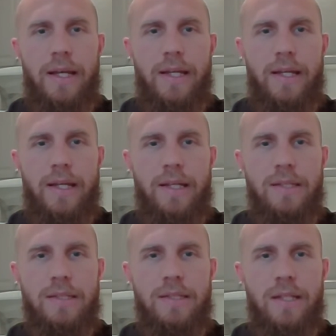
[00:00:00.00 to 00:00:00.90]

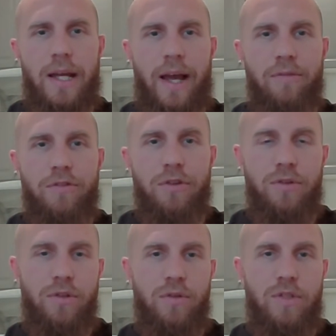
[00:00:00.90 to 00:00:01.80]
And after
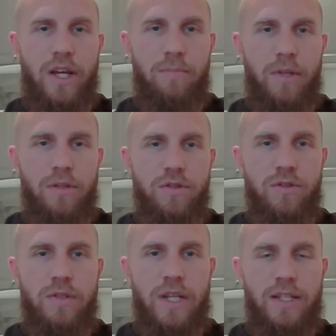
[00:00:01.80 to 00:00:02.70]
you type in your
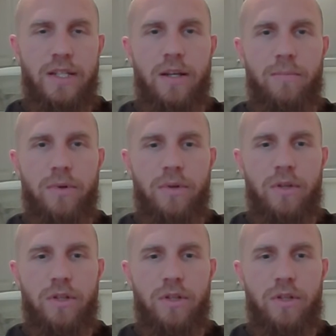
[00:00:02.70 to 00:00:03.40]
student ID number,